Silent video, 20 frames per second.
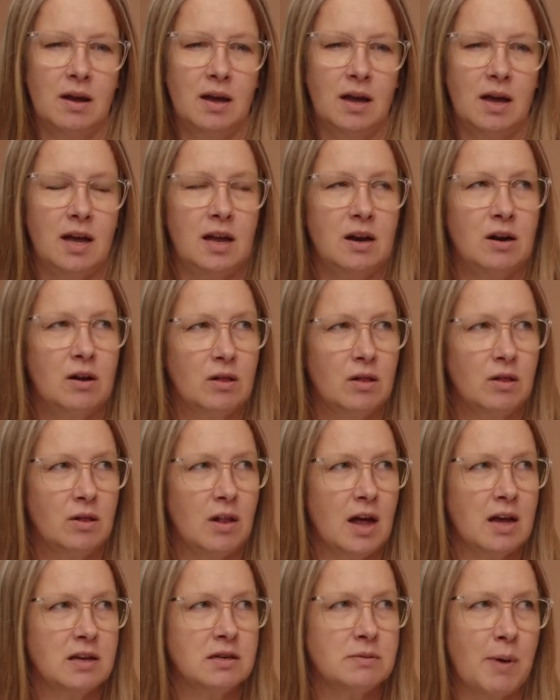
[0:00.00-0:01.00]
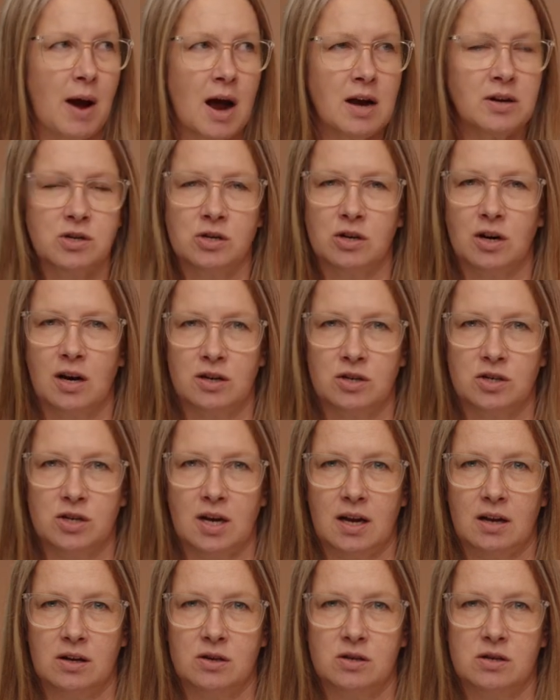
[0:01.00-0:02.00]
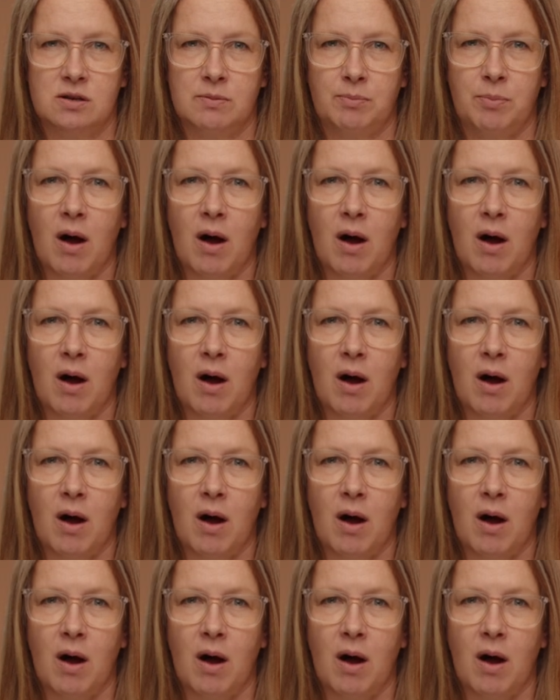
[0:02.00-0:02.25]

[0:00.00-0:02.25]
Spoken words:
His posture had changed.